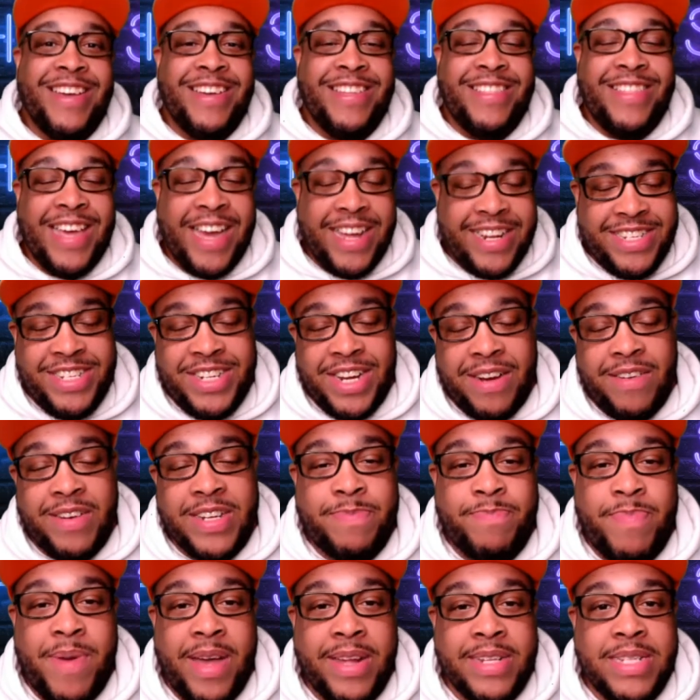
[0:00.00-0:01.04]
That's your
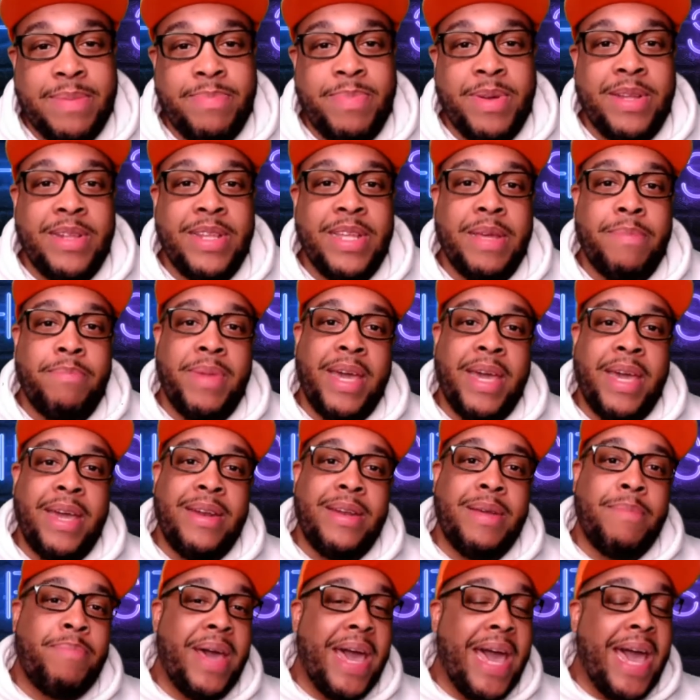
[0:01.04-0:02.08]
responsibility,
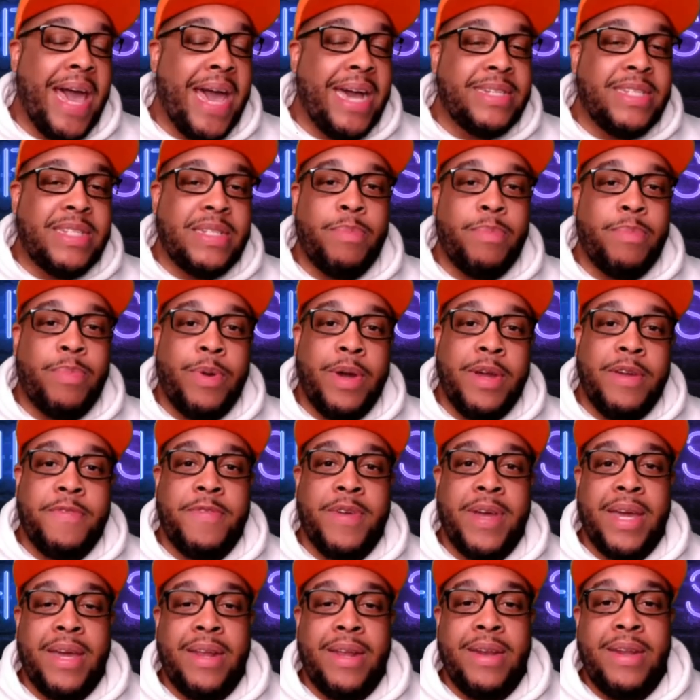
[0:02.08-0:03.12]
Amanda. Past the
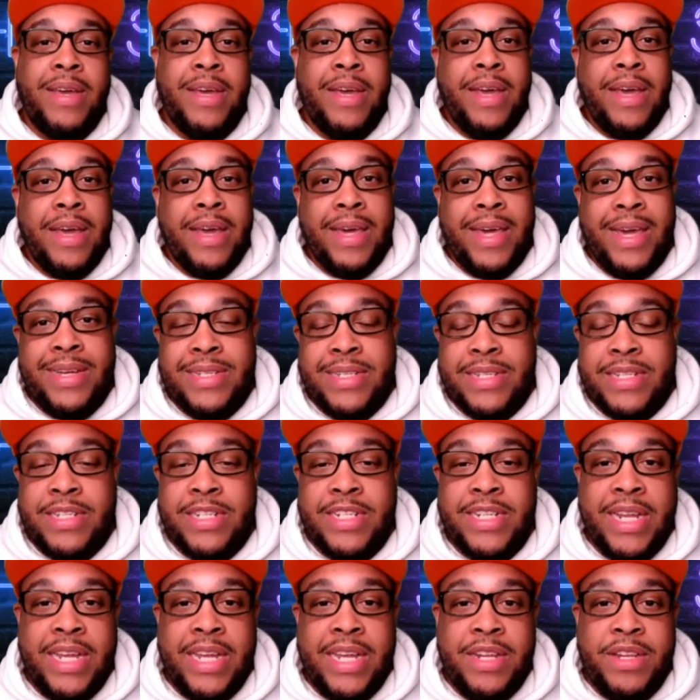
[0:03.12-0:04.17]
boyfriend, he's a
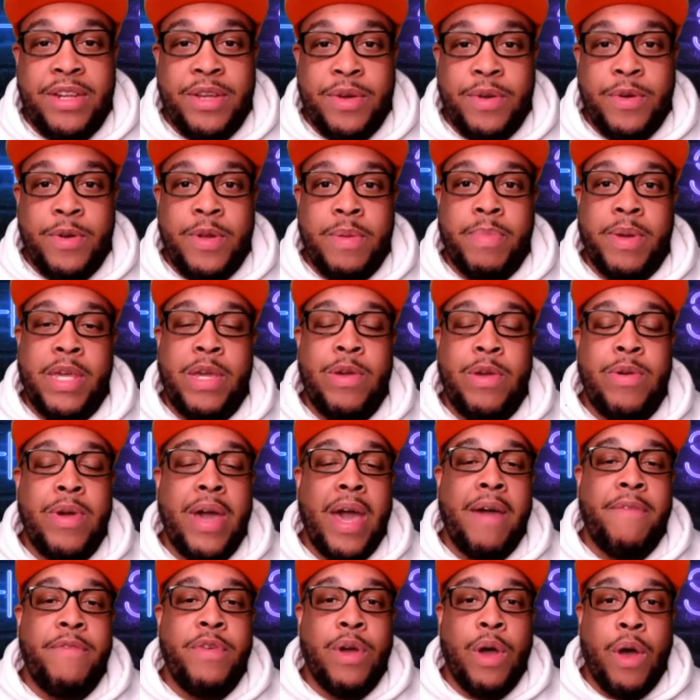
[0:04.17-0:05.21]
shitty dude, but you
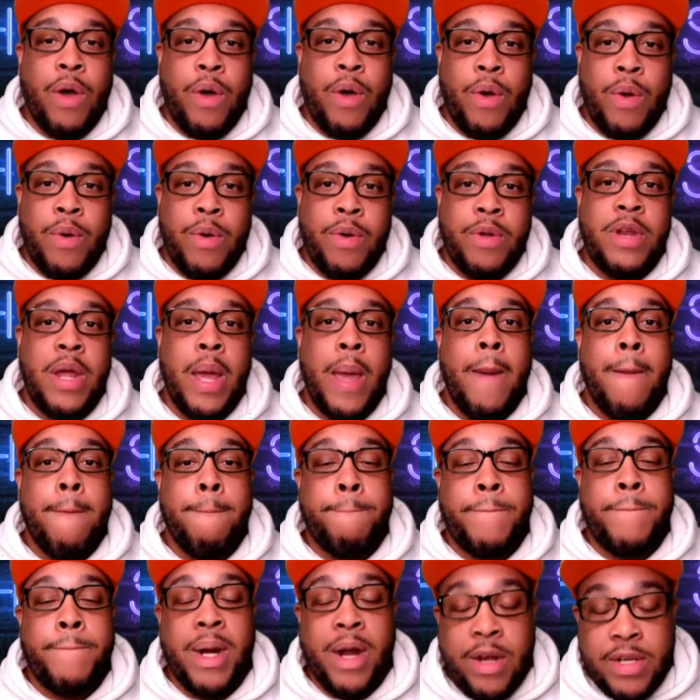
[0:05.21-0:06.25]
have your own
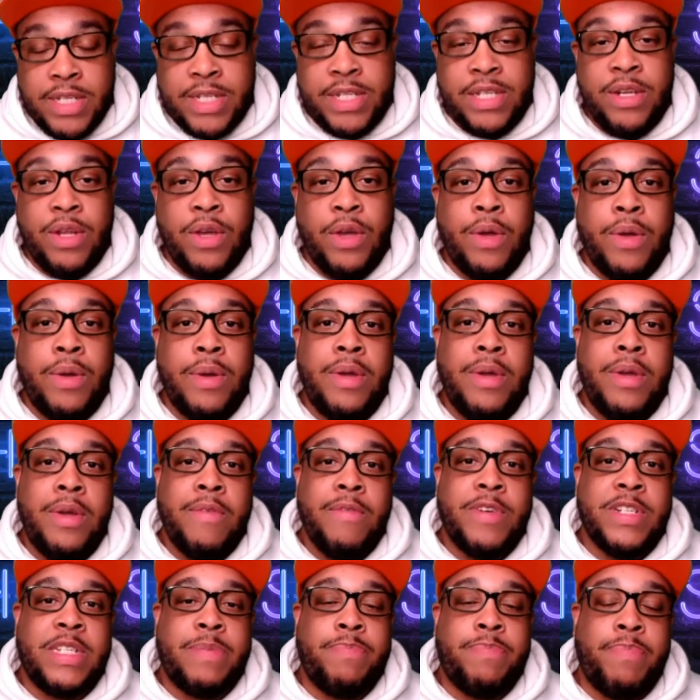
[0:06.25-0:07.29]
personal
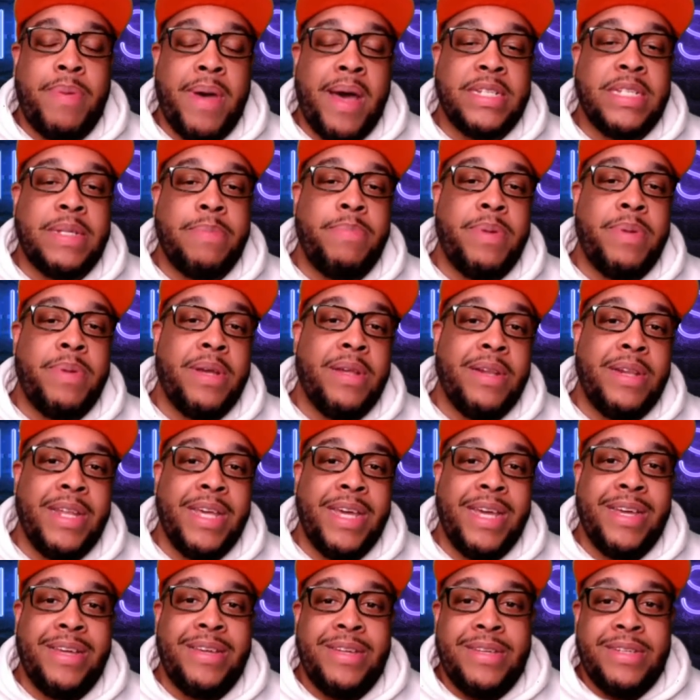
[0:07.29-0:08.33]

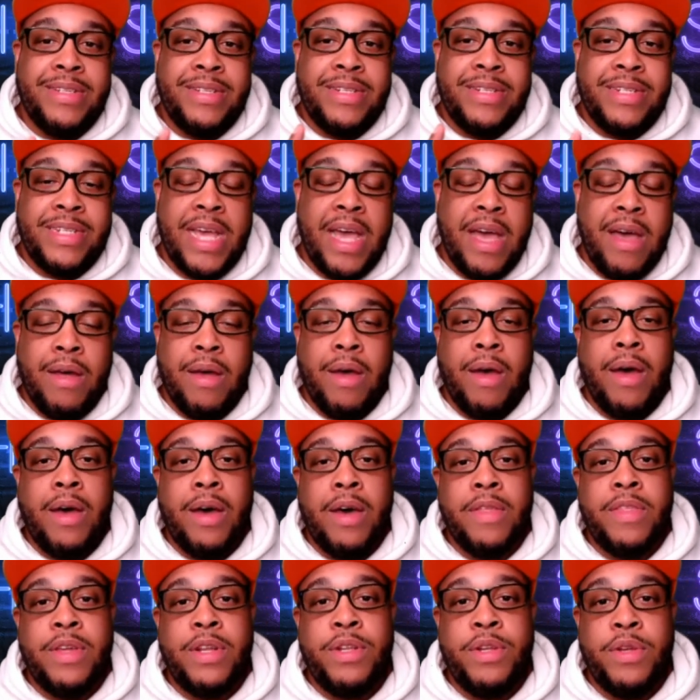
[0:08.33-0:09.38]
responsibility. Tell
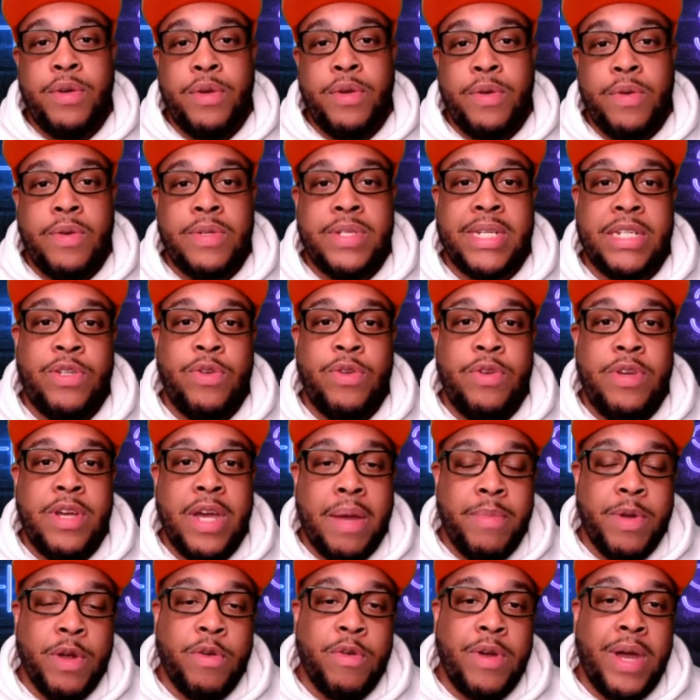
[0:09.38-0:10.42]
all the dudes that you
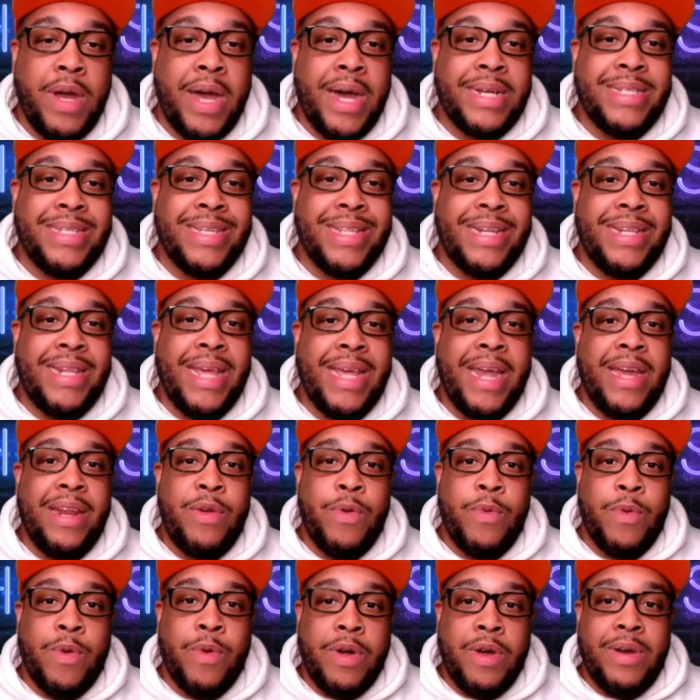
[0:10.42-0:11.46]
come across in the
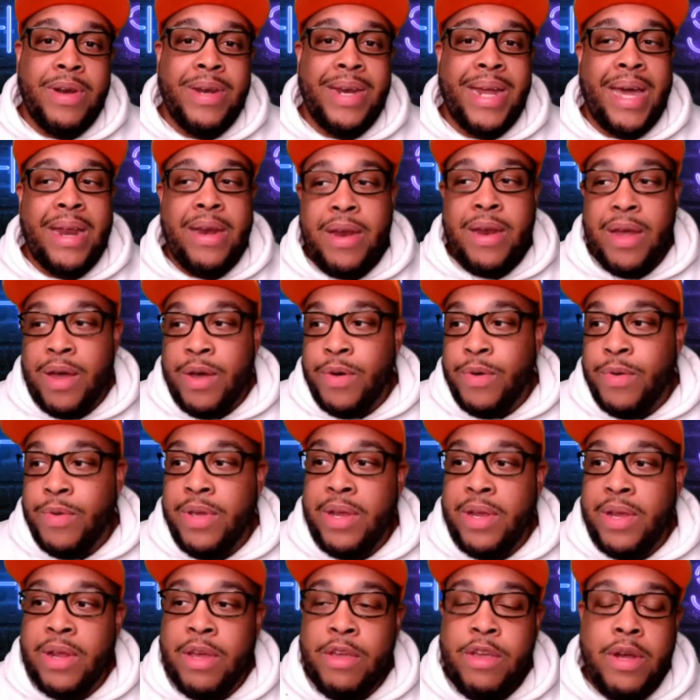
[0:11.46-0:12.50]
dating world, and I know
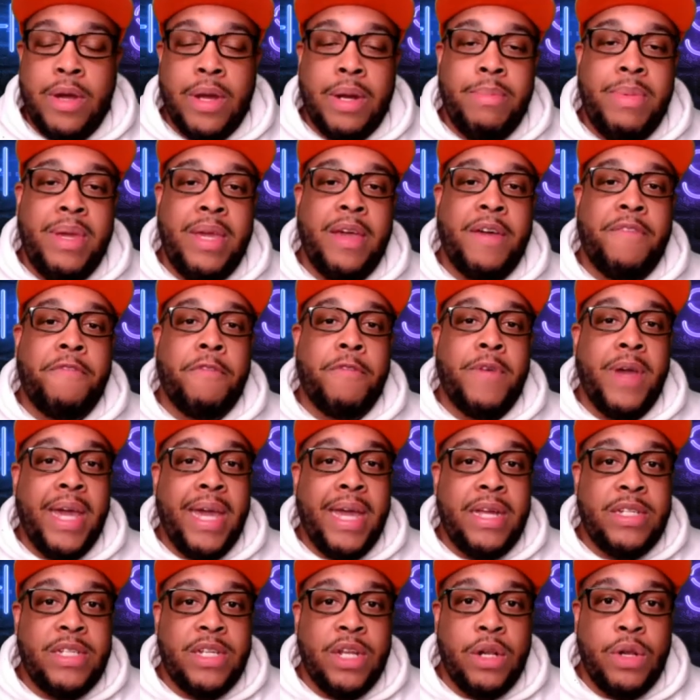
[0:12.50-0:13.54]
you're gonna be
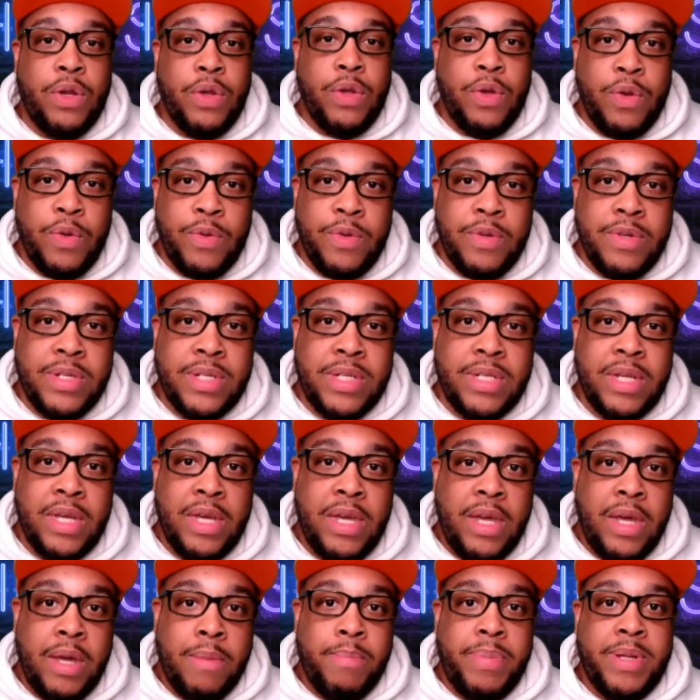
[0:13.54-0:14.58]
afraid to lose
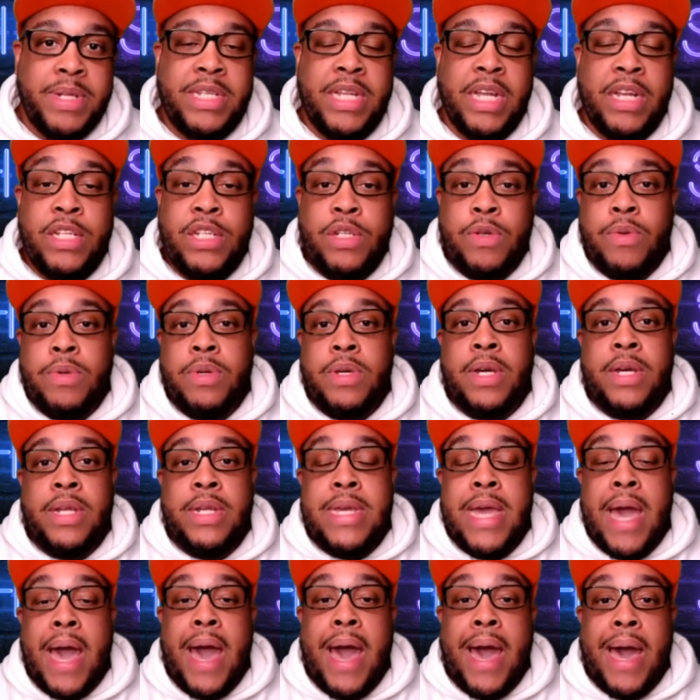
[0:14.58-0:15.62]
potential
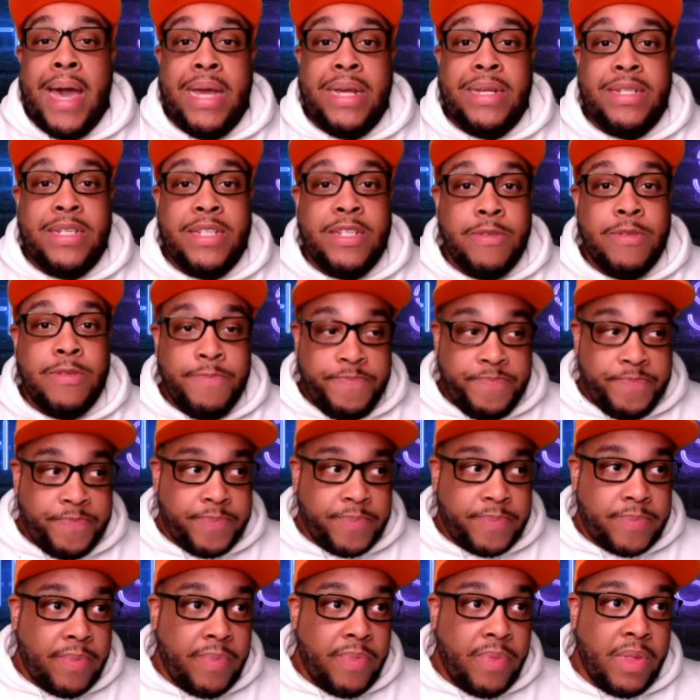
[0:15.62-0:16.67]
good guys
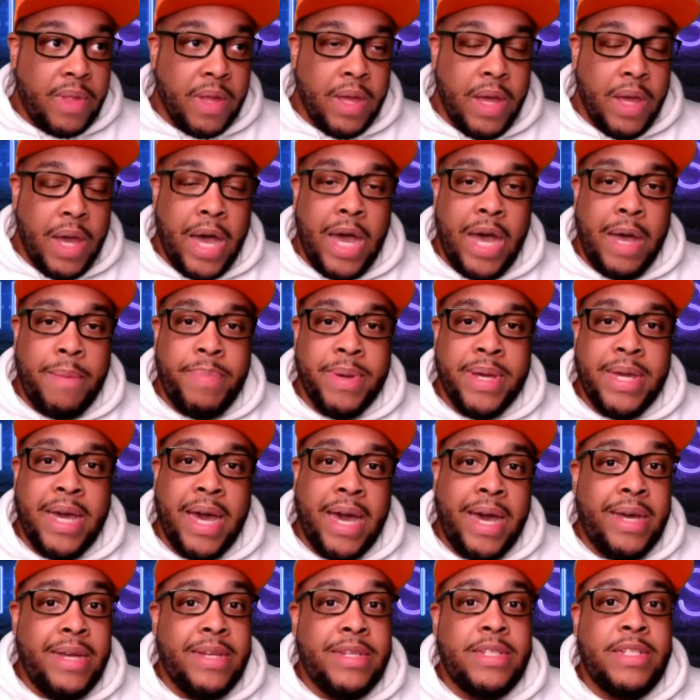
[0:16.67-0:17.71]

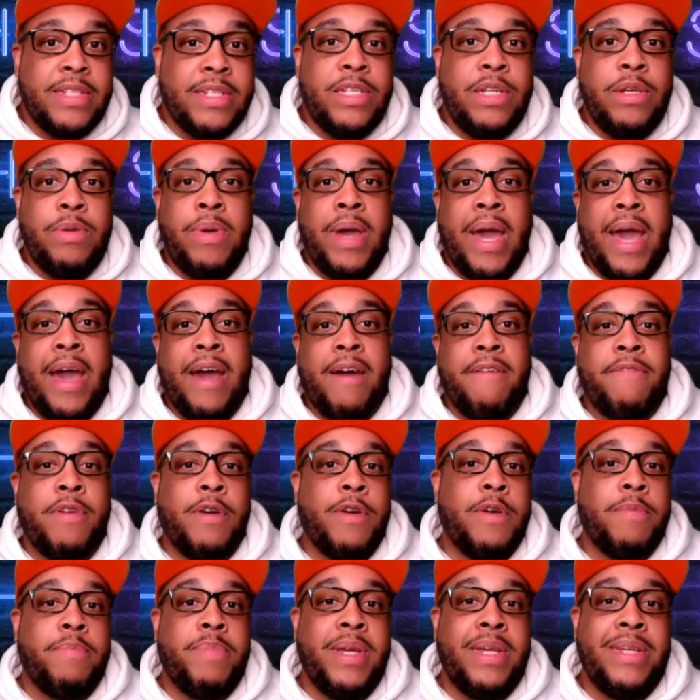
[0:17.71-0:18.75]
because you have
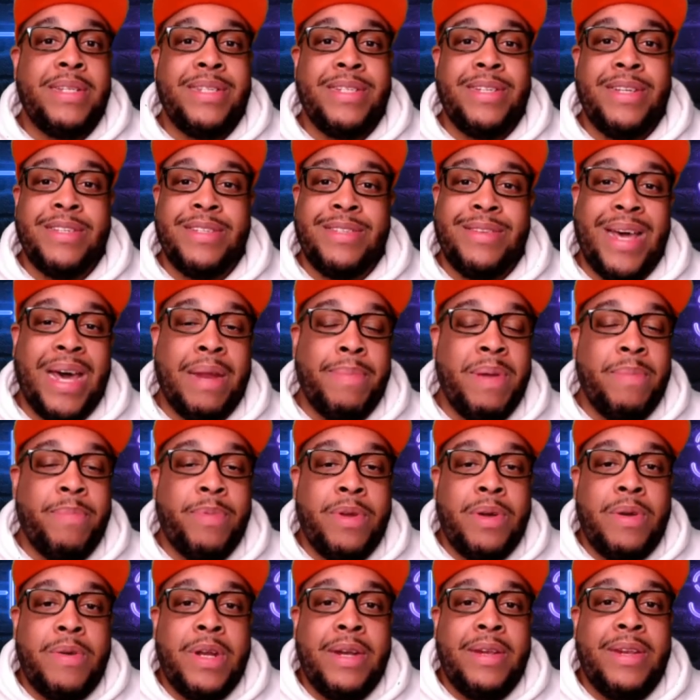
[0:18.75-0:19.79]
herpes, because a lot of people
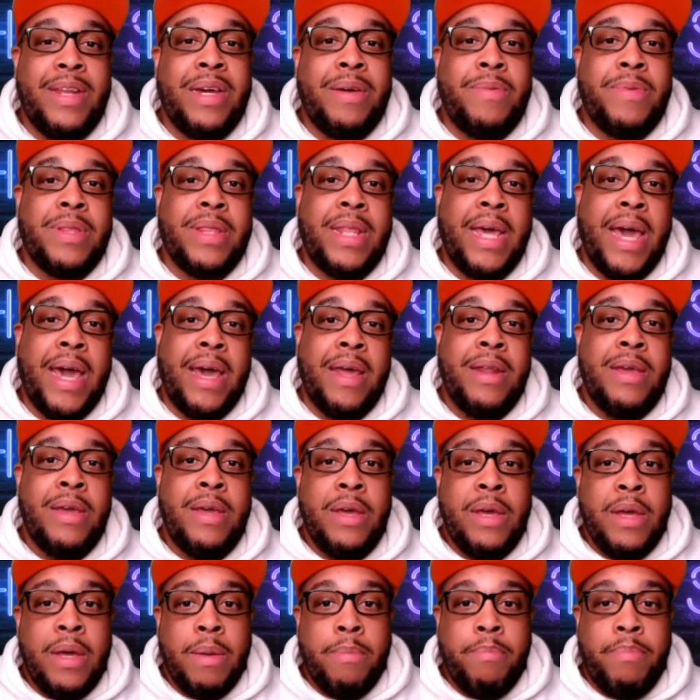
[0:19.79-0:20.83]
don't want to deal with that.
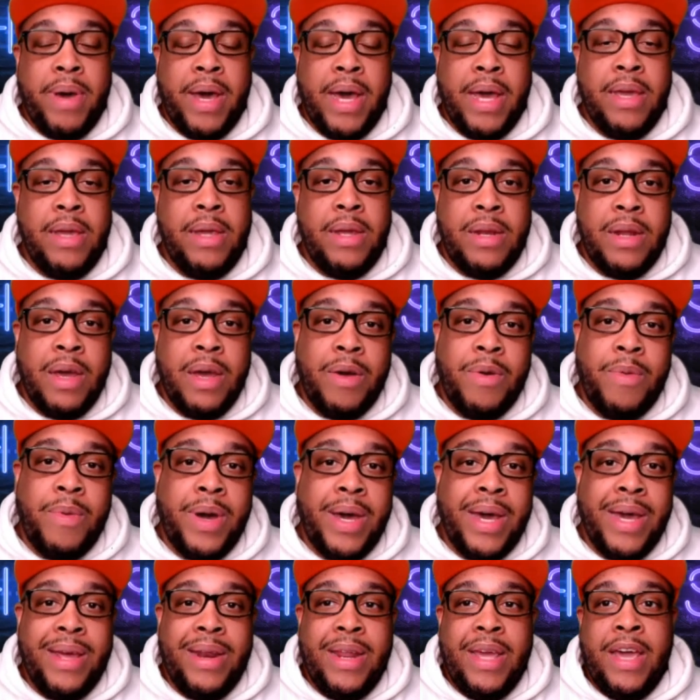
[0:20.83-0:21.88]
But you know
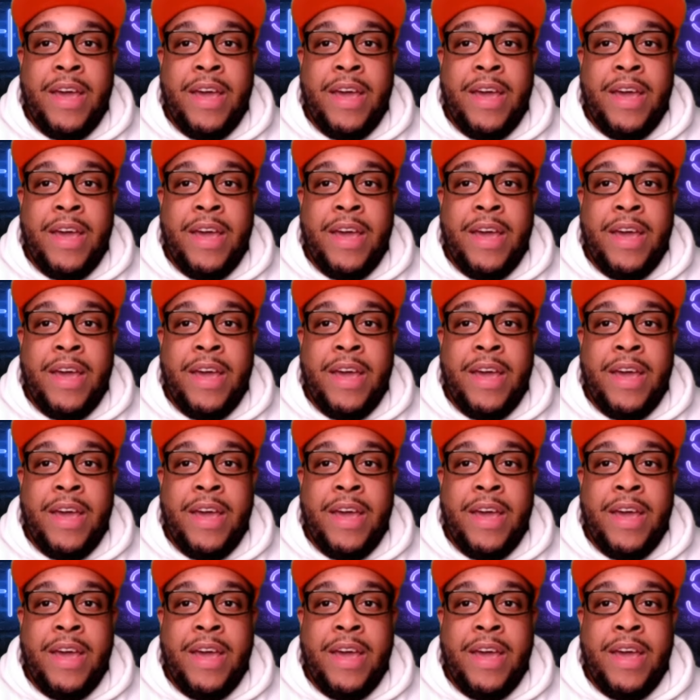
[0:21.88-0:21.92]
what?